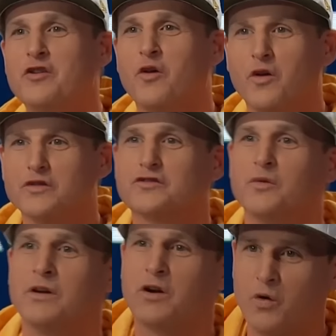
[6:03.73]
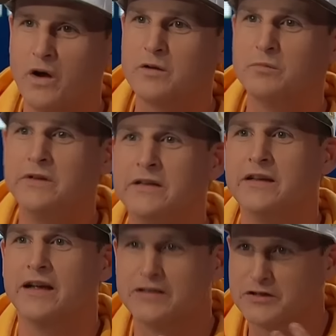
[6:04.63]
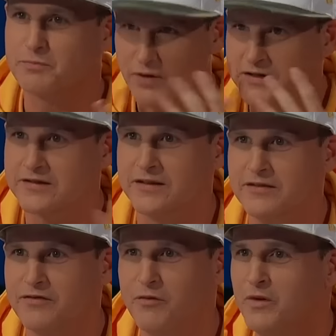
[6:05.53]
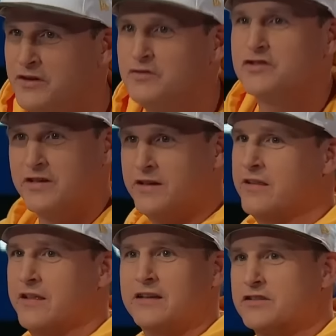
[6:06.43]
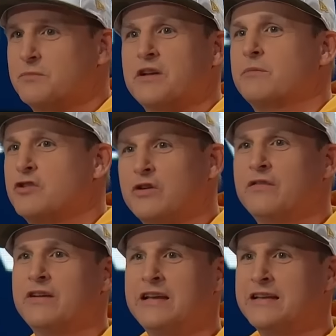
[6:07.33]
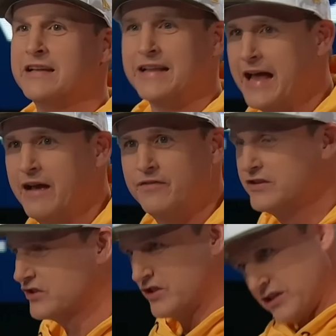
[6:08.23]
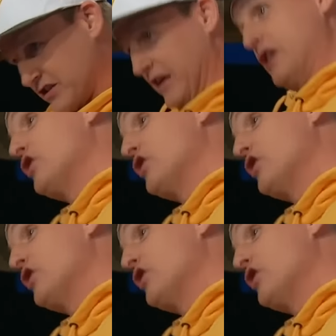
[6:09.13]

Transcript: you're also incredibly expressive when you see things. Sometimes you don't even need to laugh. It's just like